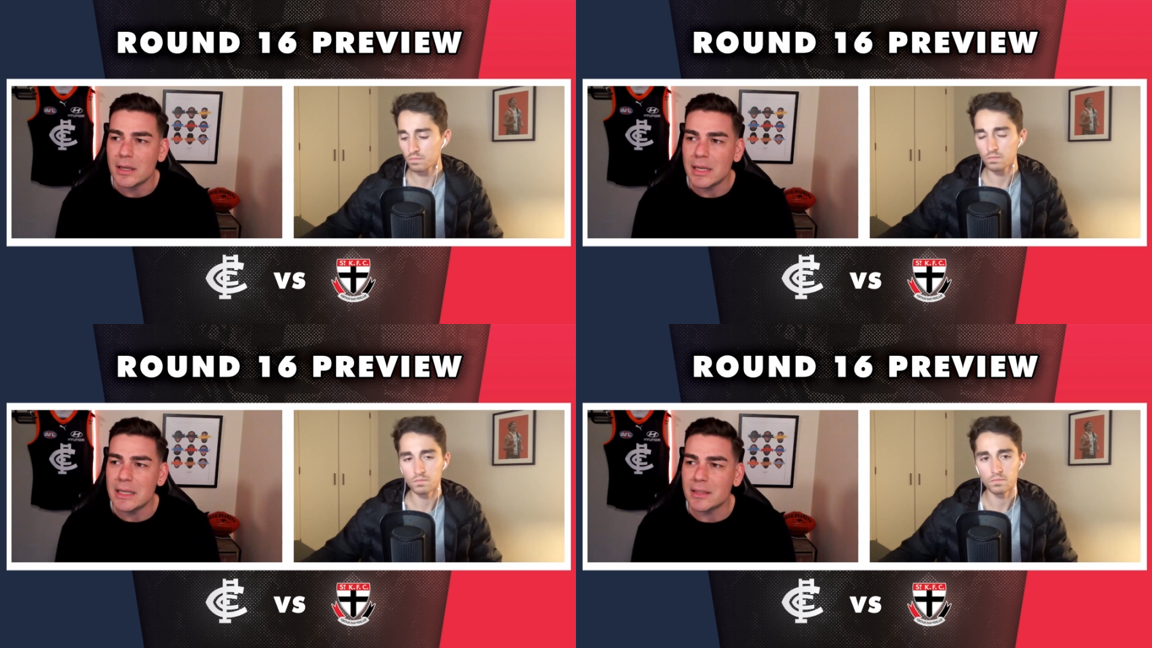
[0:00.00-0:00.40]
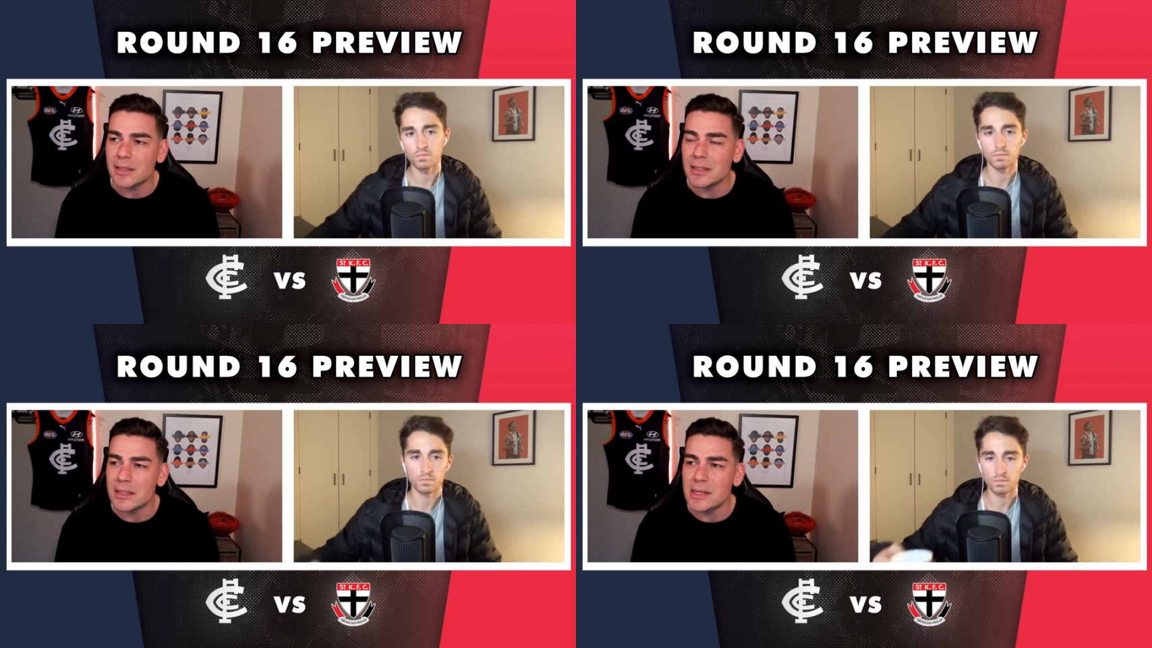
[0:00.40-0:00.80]
Speaker 1: Is
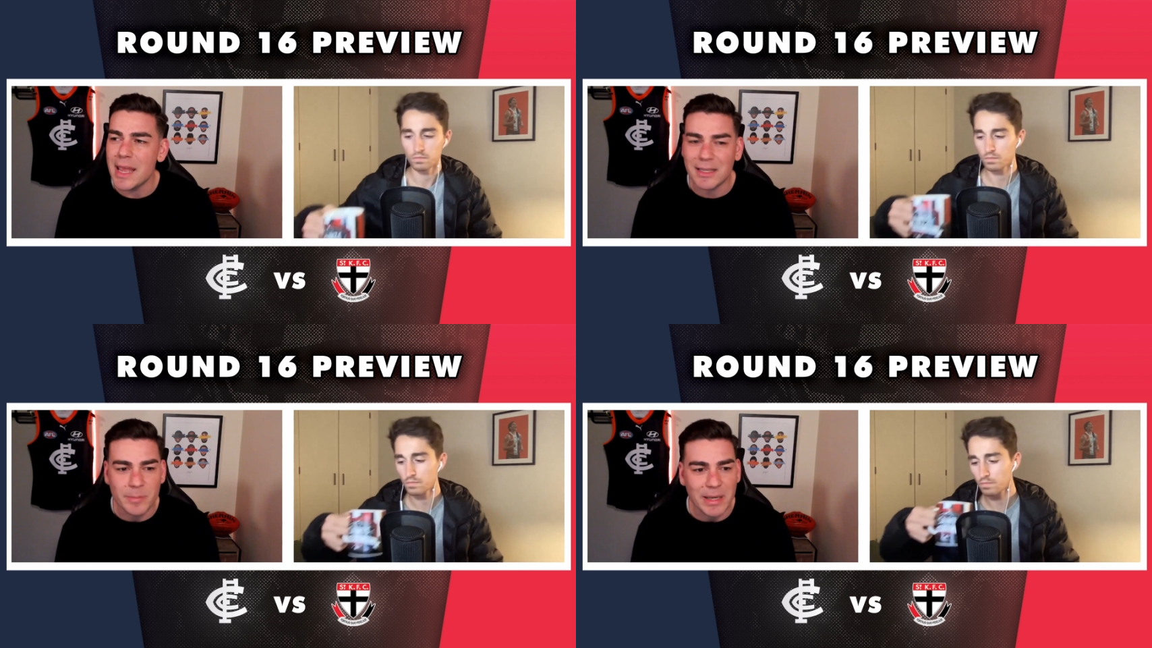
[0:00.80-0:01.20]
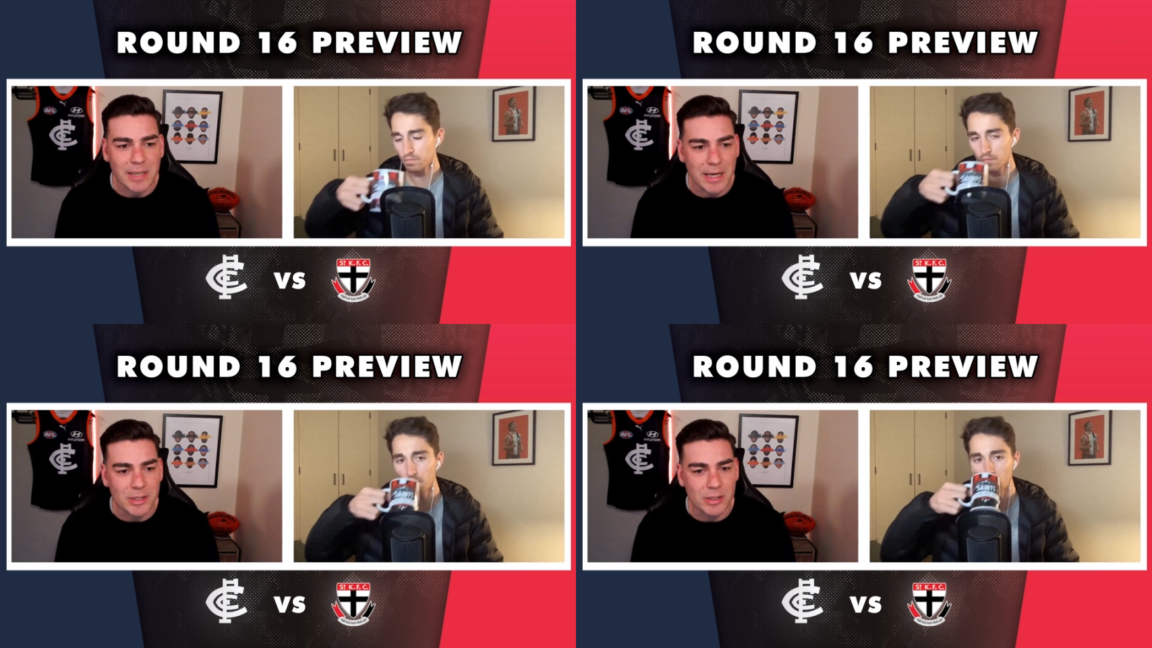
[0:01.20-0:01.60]
it
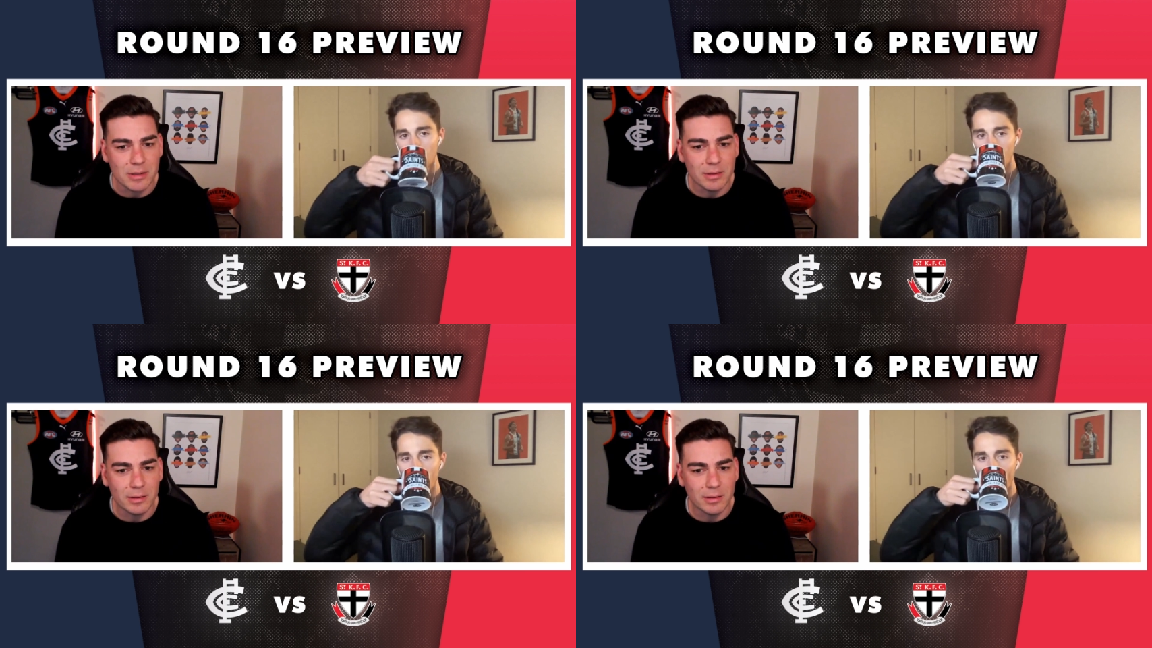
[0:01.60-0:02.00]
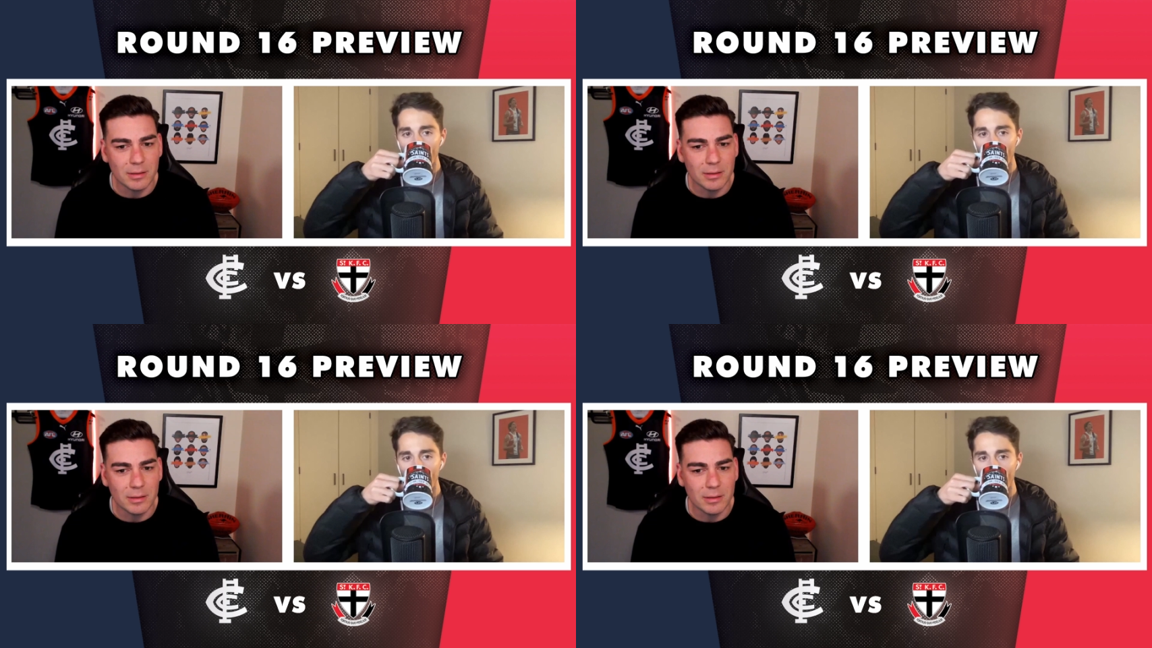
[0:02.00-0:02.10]
expectation